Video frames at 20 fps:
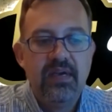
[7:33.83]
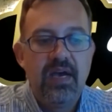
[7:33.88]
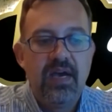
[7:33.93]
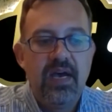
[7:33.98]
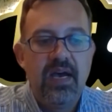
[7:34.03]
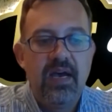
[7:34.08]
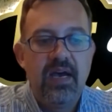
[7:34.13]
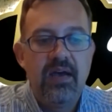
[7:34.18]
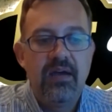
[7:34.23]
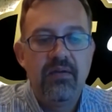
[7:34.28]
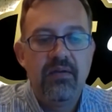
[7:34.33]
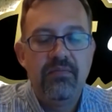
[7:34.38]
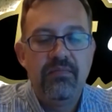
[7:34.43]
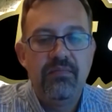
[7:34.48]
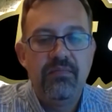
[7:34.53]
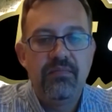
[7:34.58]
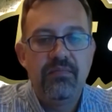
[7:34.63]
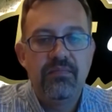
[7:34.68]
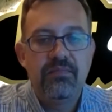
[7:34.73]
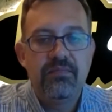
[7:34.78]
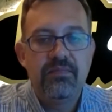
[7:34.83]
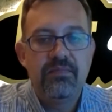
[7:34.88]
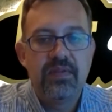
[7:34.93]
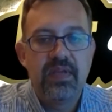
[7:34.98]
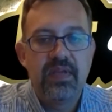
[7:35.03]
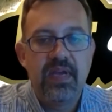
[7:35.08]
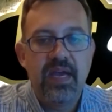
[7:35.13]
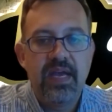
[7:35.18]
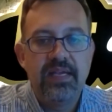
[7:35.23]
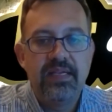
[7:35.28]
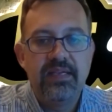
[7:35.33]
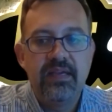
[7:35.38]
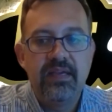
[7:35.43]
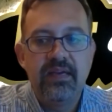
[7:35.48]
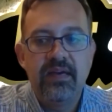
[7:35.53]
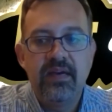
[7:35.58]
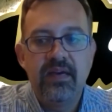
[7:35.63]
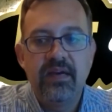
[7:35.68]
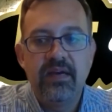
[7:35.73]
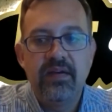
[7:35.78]
The
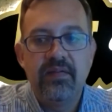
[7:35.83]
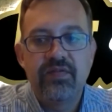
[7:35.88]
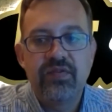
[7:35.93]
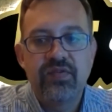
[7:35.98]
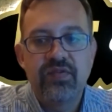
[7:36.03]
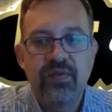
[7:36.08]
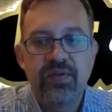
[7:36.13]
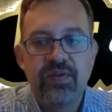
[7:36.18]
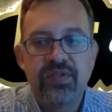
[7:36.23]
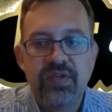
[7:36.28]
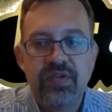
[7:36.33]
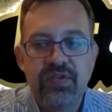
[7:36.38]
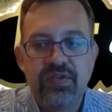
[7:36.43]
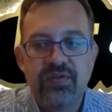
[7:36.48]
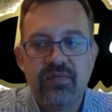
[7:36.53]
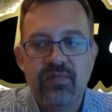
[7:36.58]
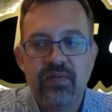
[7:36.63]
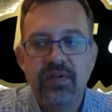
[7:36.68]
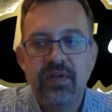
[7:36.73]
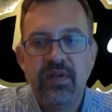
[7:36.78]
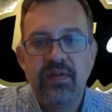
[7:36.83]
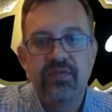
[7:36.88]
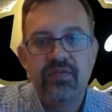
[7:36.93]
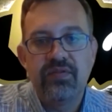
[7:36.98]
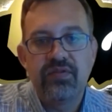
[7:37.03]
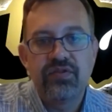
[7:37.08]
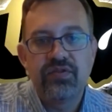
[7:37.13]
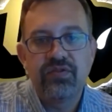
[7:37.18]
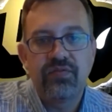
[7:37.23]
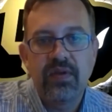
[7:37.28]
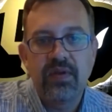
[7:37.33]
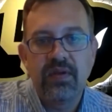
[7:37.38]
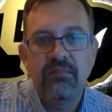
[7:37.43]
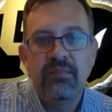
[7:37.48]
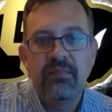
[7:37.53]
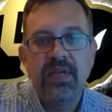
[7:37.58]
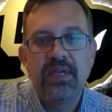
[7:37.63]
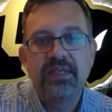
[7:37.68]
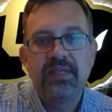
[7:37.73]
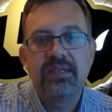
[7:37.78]
idea of switching to another treatment